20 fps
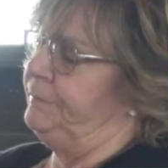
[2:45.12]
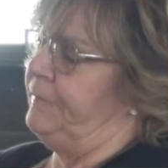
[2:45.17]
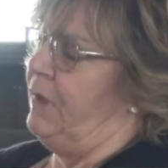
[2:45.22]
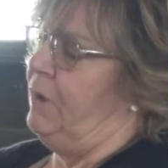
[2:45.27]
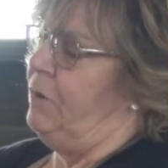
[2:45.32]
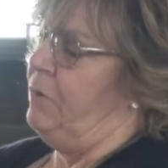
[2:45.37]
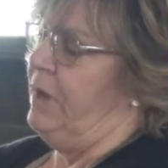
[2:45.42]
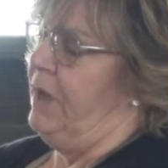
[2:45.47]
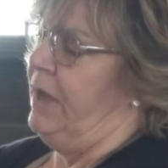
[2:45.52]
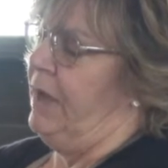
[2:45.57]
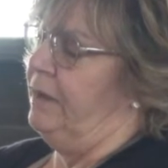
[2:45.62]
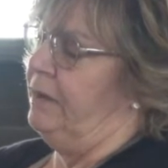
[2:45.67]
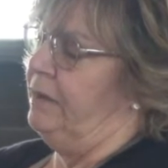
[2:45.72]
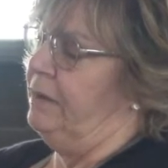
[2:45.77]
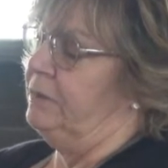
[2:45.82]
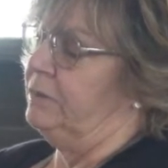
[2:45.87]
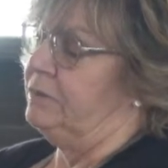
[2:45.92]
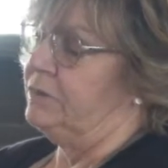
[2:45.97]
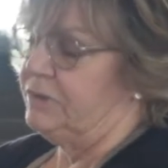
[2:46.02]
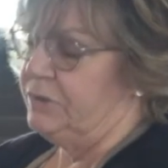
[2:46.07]
Okay,
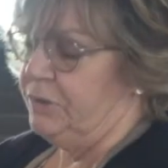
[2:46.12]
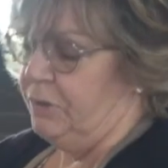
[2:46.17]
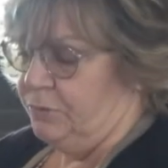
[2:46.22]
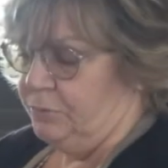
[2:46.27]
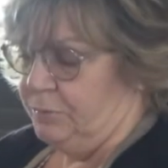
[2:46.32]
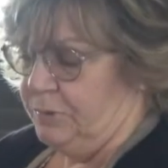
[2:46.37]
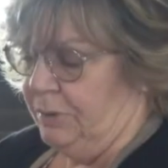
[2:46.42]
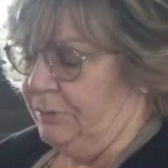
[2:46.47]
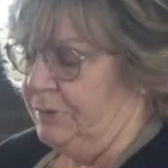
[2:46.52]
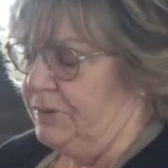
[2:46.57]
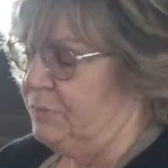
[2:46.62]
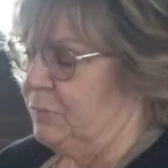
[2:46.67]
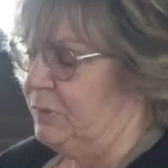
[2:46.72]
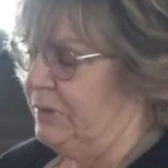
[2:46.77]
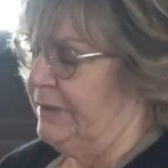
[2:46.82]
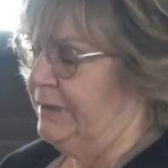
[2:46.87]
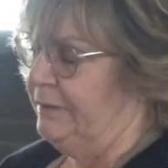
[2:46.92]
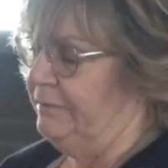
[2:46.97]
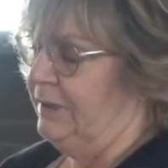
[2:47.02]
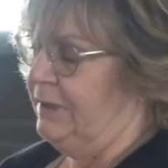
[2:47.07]
so we always
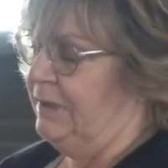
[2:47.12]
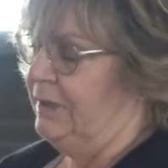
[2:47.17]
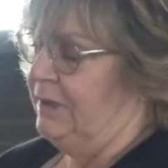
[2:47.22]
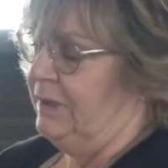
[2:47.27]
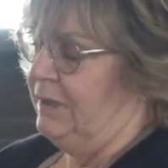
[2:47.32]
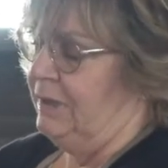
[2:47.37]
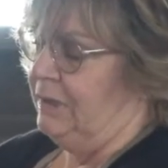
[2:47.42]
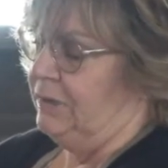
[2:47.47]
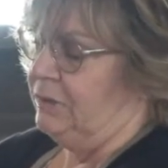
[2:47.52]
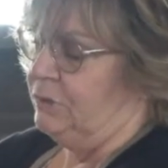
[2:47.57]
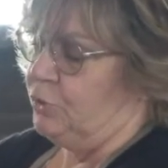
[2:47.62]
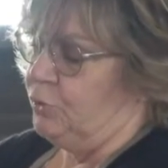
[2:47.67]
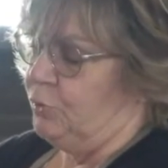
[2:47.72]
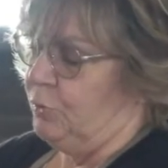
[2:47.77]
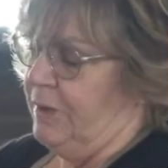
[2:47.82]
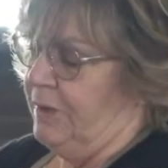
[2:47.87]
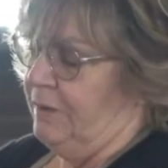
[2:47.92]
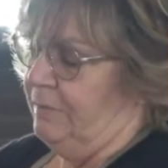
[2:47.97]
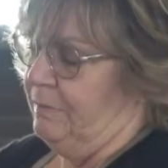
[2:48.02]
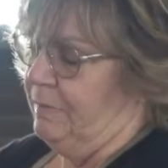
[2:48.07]
want to
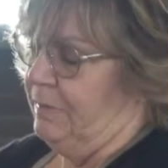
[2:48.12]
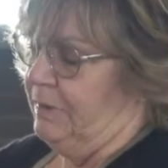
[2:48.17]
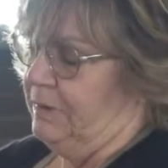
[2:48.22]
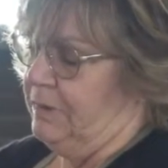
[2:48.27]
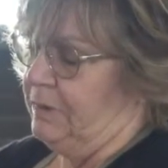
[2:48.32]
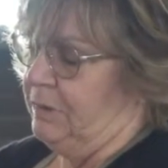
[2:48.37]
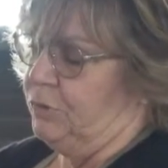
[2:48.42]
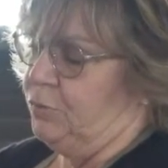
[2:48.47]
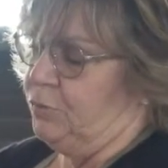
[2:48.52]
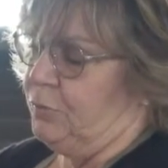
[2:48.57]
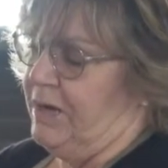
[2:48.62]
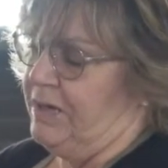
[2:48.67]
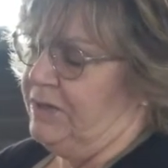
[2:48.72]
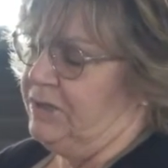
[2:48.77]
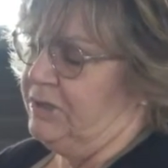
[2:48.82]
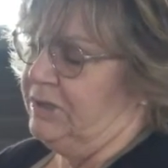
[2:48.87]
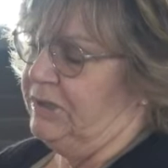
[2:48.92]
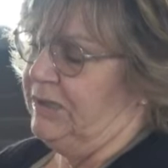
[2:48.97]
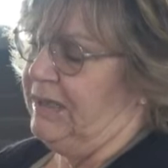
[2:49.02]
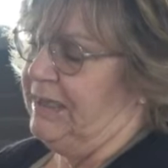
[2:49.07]
trim in the
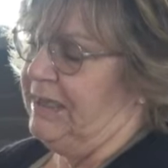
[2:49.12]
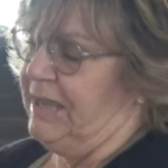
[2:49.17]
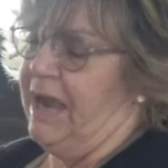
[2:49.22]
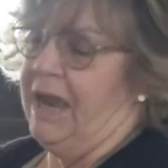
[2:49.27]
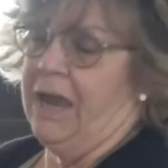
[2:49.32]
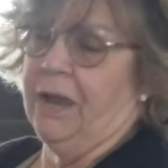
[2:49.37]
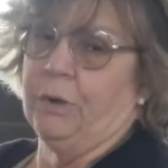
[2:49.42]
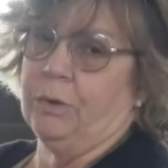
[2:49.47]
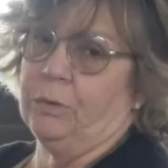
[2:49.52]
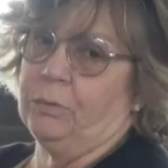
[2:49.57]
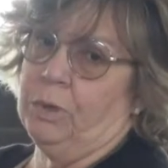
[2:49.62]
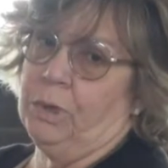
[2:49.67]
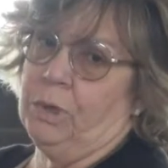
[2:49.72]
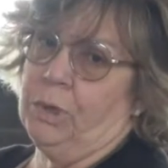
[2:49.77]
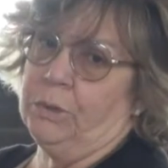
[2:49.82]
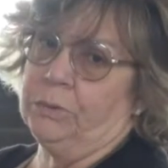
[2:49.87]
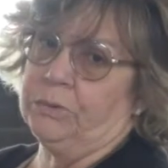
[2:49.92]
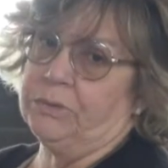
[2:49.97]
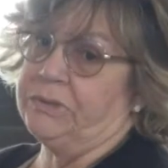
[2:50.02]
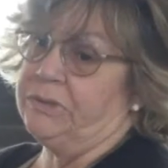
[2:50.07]
direction that the hair
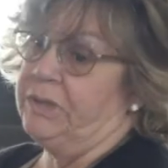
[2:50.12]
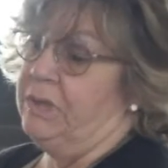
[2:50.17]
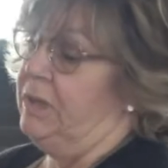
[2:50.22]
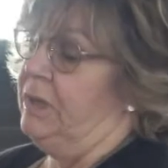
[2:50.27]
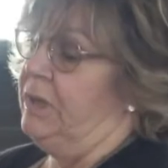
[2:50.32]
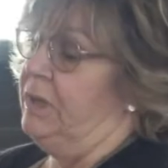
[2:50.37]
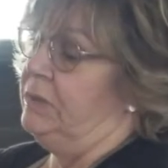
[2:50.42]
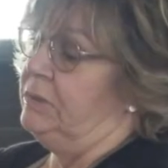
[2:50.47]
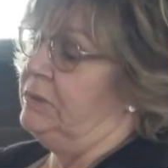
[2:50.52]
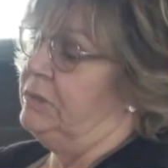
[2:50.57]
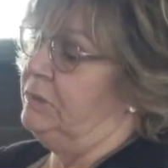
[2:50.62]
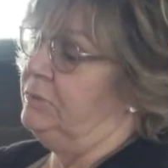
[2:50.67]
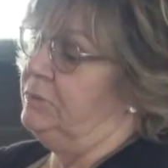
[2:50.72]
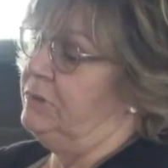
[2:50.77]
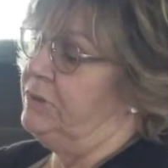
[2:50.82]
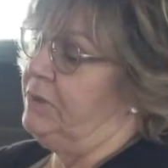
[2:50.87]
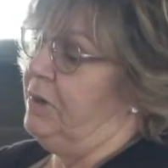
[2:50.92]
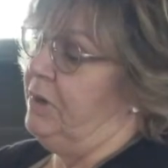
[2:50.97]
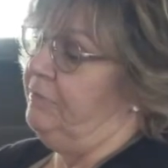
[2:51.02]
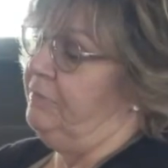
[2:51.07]
grows. So
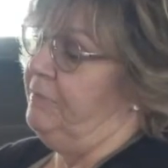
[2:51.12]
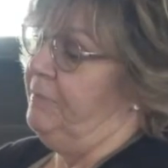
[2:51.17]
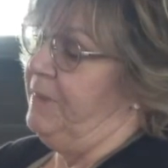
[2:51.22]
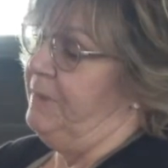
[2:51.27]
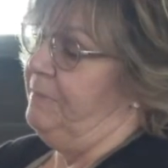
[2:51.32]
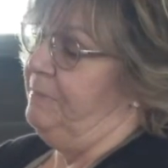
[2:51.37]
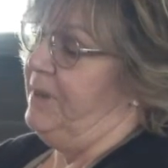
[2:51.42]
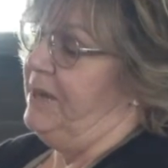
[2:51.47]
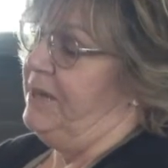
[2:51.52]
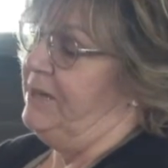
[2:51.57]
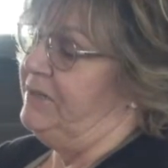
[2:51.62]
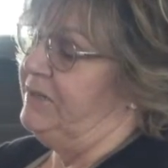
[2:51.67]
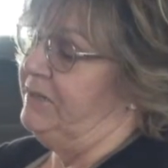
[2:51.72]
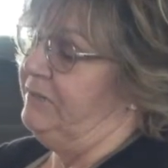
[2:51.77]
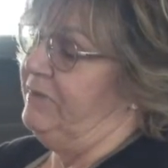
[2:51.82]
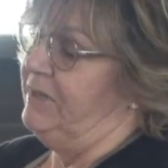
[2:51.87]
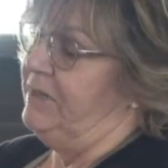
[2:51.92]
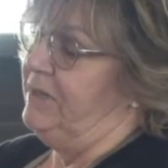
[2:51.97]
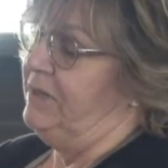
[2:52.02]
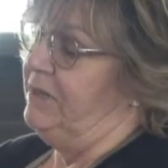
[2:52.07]
start from the base of
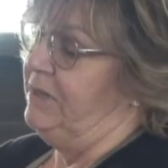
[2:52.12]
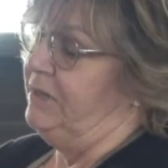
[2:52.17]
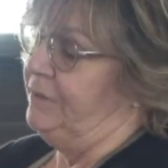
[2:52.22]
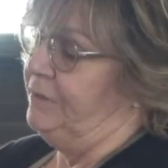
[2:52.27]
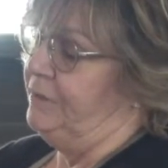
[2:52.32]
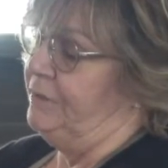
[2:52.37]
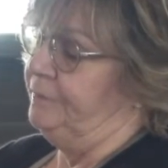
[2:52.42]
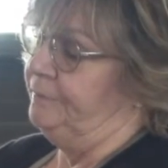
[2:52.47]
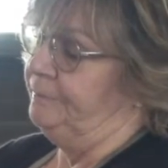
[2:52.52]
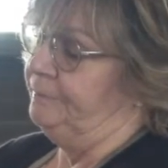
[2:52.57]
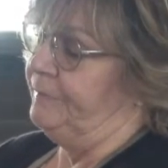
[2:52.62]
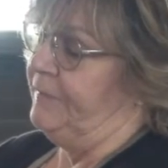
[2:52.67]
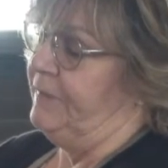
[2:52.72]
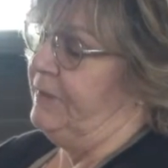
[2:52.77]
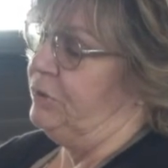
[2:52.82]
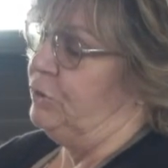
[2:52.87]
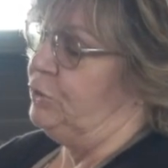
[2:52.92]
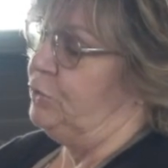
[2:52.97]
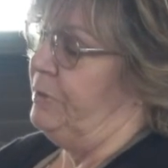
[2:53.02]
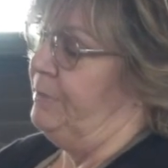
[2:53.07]
the ear
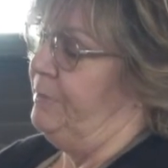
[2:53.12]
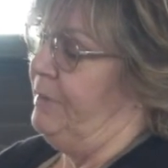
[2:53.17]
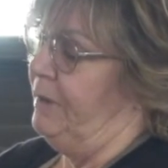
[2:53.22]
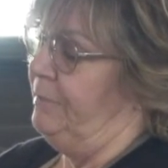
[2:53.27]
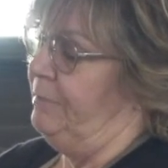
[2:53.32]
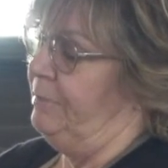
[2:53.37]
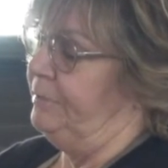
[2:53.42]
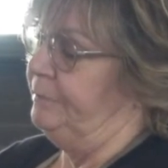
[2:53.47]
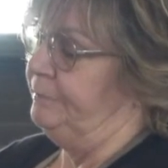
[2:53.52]
and trim up.